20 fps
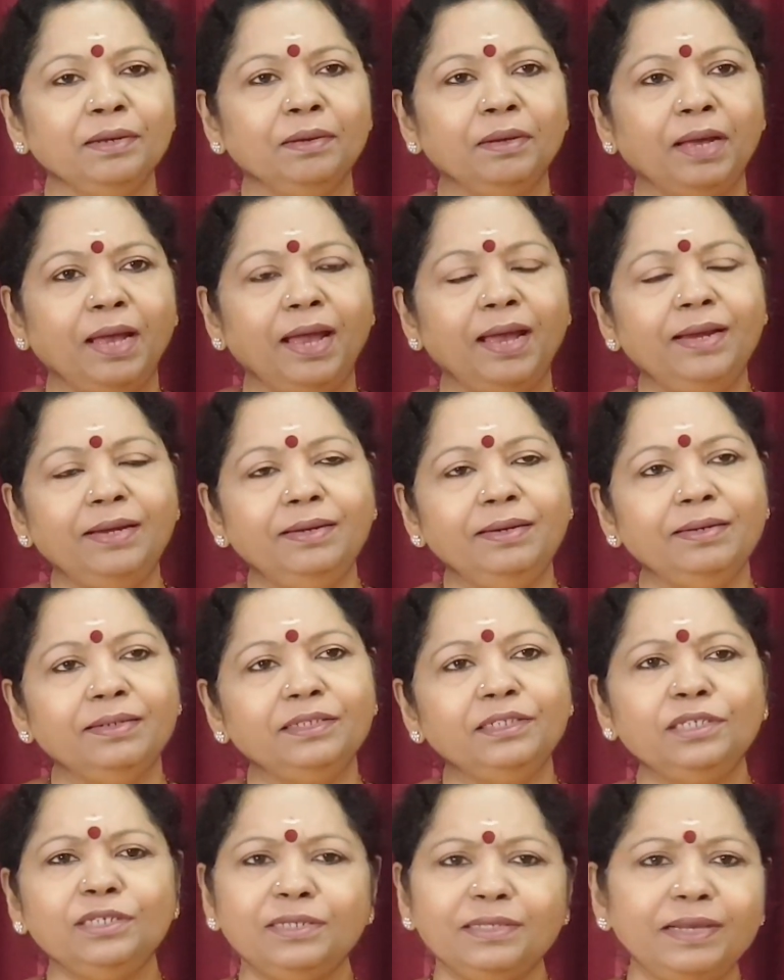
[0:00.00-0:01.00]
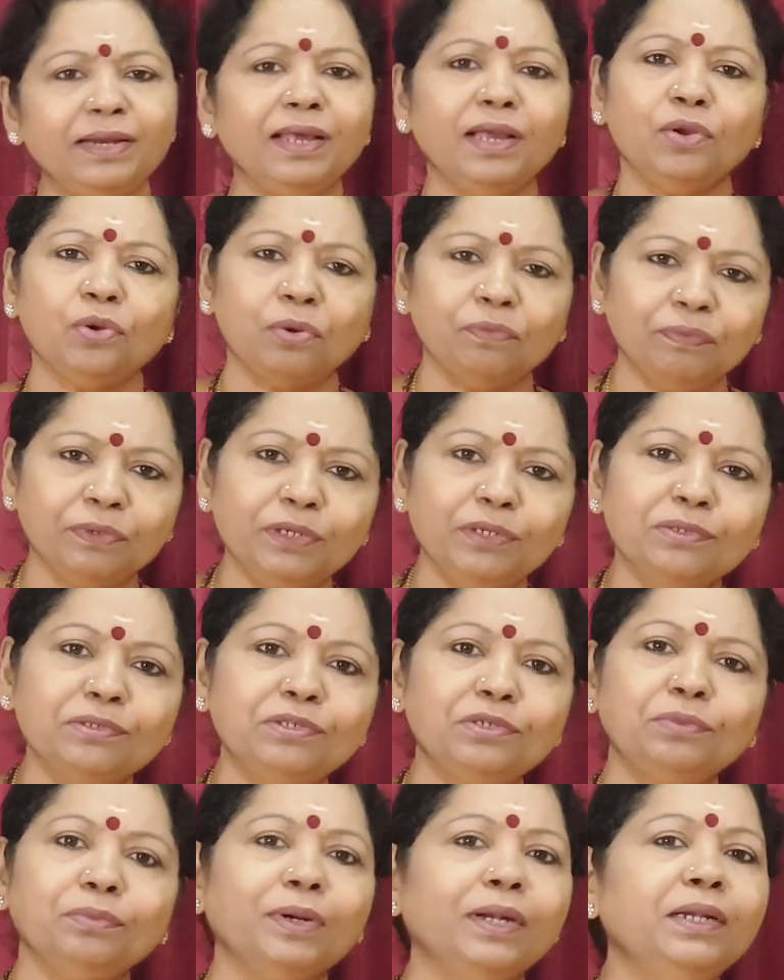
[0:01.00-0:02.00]
And she said, I often
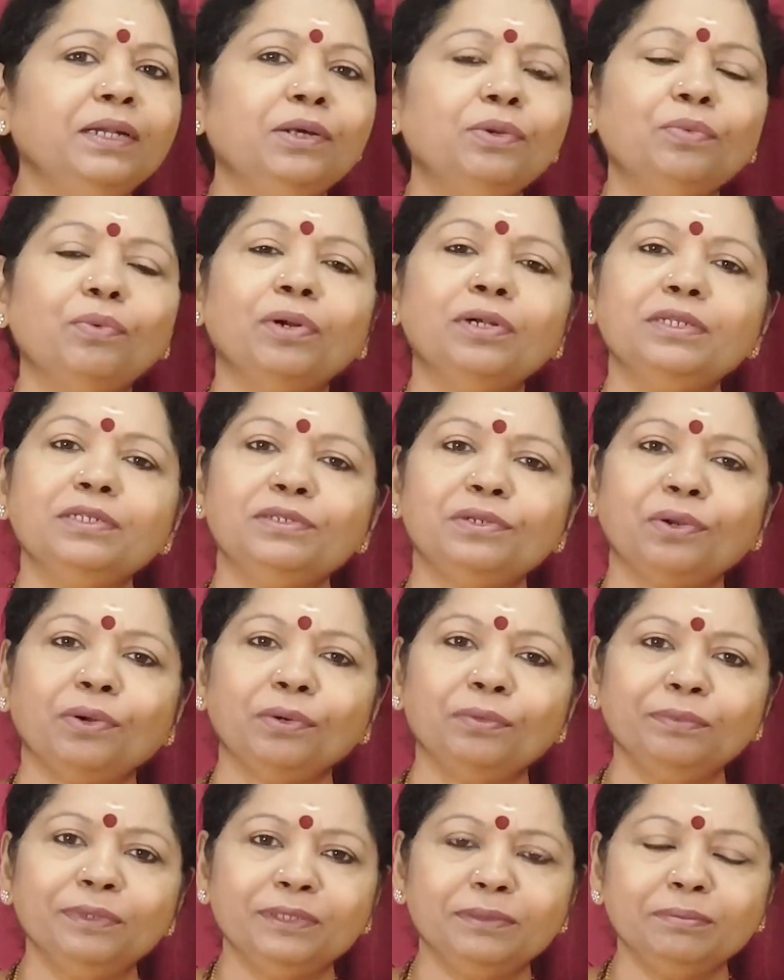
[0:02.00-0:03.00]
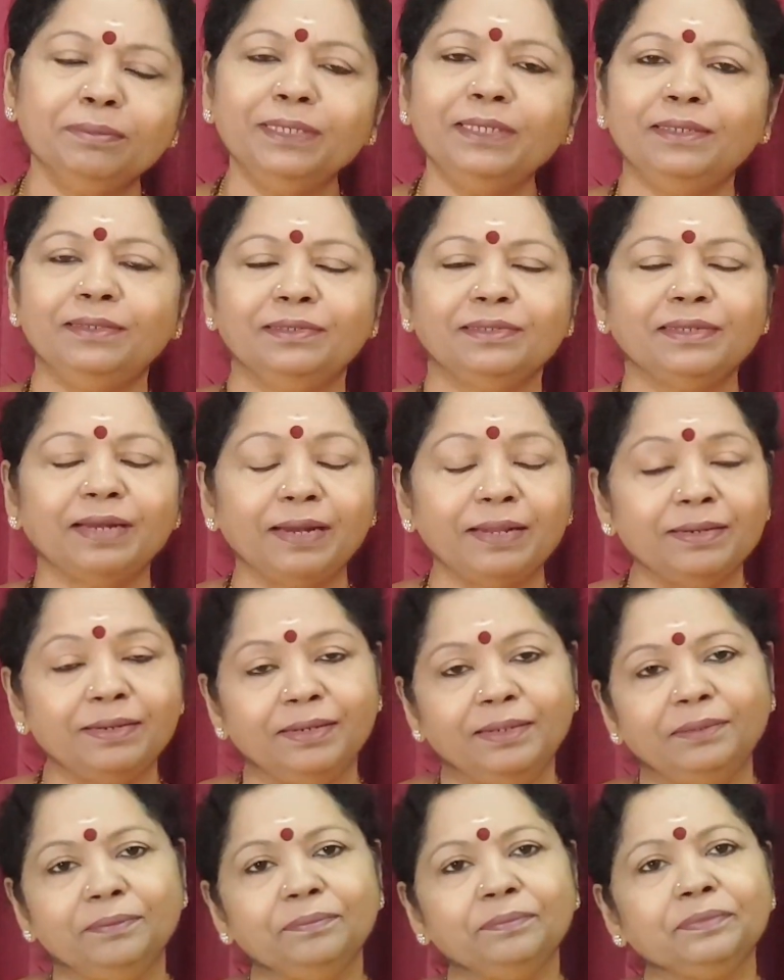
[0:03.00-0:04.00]
used to wonder what is wrong with me
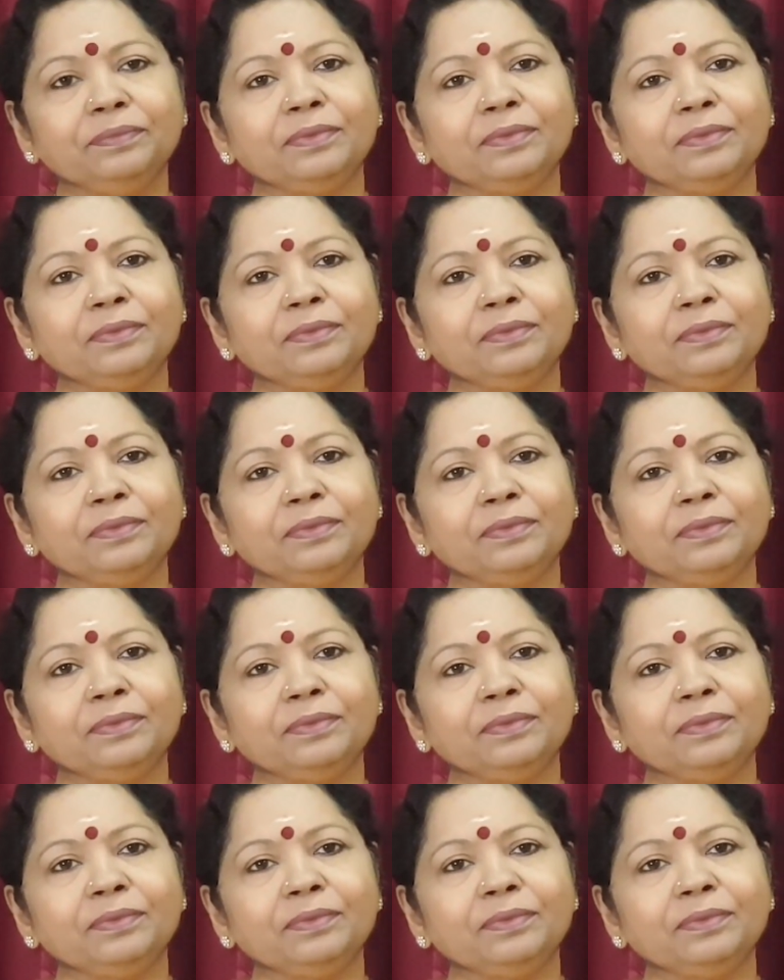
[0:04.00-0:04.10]
suddenly.